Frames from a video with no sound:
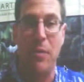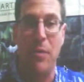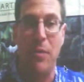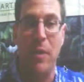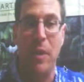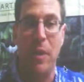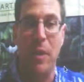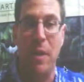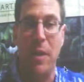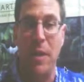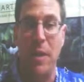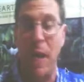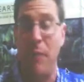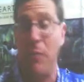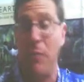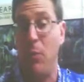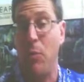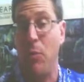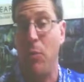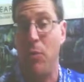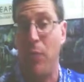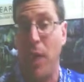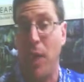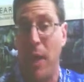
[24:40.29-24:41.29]
the Navy
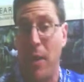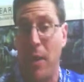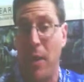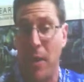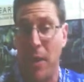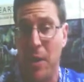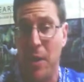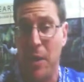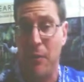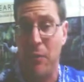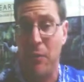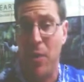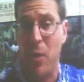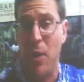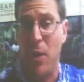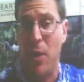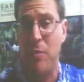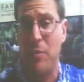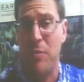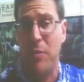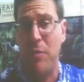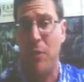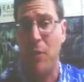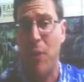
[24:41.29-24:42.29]
was violating
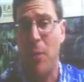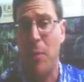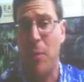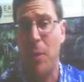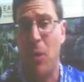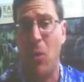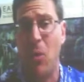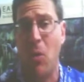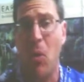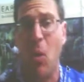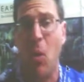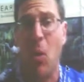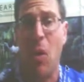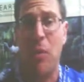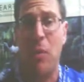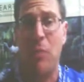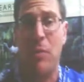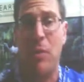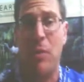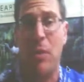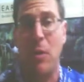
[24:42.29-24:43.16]
various environmental laws,